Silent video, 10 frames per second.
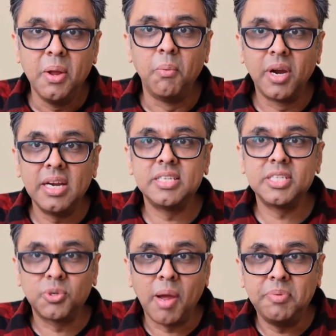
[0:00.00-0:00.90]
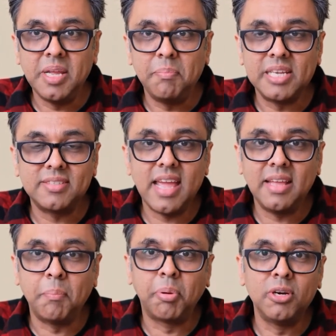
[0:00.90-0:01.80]
We're going to disrupt it by
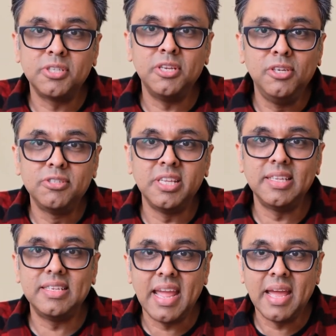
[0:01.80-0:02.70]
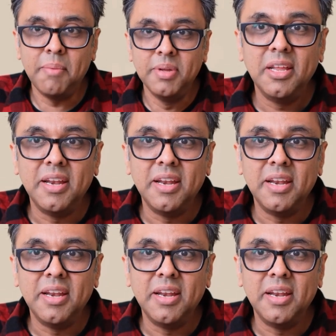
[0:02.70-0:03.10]
saying the person using the DAM